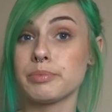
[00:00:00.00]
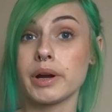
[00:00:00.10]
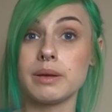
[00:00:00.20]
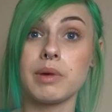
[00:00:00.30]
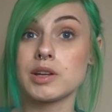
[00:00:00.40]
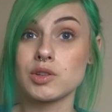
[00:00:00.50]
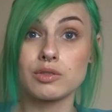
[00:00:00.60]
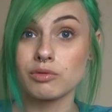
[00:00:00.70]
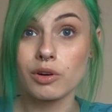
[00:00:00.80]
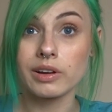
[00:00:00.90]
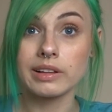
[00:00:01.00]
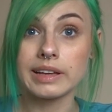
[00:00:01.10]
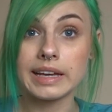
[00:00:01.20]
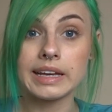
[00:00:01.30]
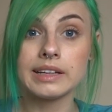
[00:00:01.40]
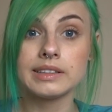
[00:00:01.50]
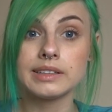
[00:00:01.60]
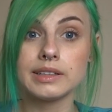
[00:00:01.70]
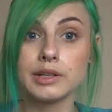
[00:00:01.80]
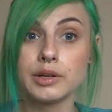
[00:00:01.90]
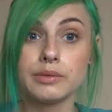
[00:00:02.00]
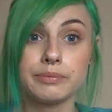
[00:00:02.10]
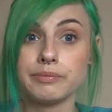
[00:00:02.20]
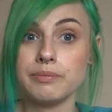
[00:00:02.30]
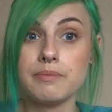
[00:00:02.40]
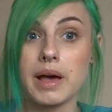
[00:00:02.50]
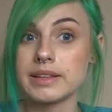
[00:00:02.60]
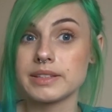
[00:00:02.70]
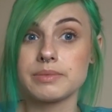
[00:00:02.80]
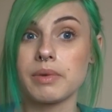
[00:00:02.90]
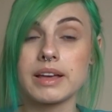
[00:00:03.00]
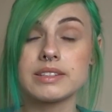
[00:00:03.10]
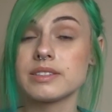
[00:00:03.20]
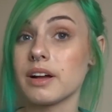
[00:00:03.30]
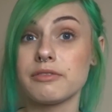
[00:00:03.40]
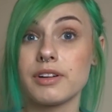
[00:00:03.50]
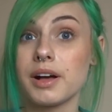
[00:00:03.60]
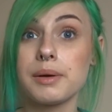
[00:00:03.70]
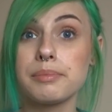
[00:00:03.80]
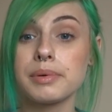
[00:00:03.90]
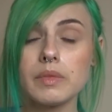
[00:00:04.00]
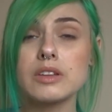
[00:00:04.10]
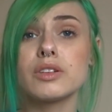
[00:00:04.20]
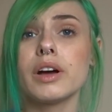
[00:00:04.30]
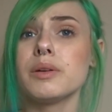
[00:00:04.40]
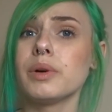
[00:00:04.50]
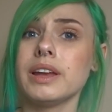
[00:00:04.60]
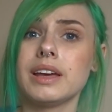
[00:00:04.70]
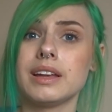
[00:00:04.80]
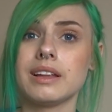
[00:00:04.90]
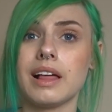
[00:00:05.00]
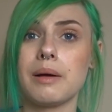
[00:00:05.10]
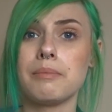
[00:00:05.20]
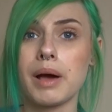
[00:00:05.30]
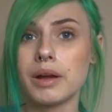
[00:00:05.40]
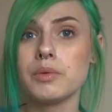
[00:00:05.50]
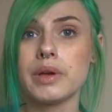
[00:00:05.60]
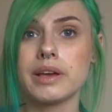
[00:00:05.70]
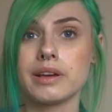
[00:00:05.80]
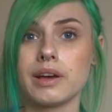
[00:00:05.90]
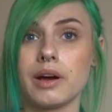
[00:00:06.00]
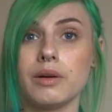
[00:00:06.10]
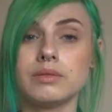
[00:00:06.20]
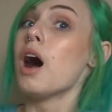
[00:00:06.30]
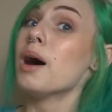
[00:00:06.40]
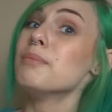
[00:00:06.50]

pretty much just royally messed my stuff up. So I went in about a week ago,